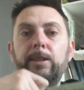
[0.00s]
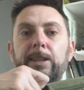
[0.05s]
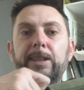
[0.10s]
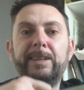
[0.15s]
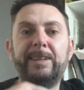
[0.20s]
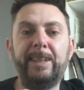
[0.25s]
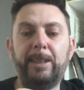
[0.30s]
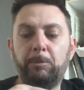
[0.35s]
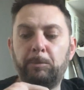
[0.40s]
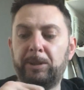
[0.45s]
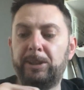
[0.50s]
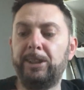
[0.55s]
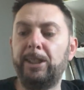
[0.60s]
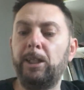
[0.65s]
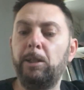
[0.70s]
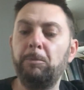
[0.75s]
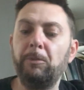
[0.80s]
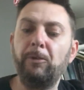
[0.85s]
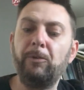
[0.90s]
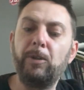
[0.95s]
zip
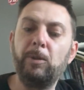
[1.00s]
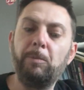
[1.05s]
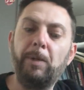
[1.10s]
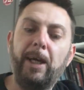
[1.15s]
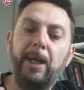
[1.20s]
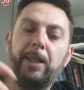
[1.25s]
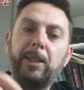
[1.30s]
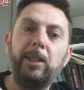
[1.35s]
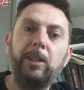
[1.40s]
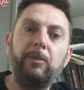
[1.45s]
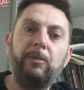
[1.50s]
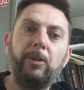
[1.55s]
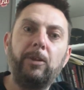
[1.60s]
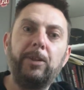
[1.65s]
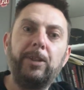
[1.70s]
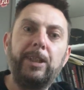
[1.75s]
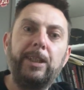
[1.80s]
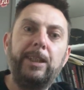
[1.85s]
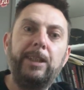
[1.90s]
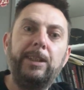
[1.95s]
seam of the bag, you've got
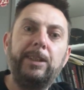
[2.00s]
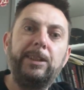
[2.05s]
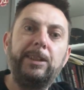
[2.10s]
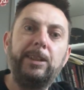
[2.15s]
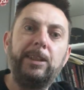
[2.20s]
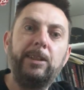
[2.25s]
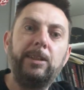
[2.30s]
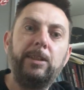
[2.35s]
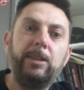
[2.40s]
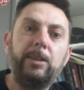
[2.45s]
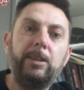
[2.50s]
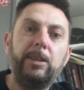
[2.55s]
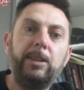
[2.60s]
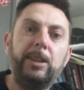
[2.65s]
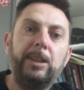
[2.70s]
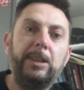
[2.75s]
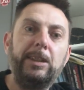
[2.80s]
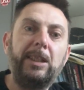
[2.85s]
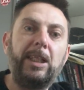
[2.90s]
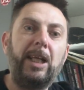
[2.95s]
these
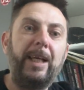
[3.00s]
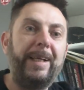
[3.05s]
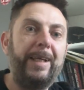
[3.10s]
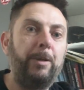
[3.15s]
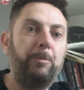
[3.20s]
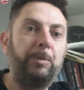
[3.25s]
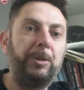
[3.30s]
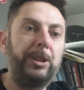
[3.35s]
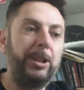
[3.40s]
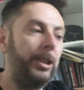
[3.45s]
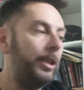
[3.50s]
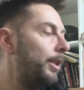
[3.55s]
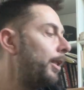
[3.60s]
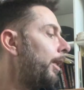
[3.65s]
clips.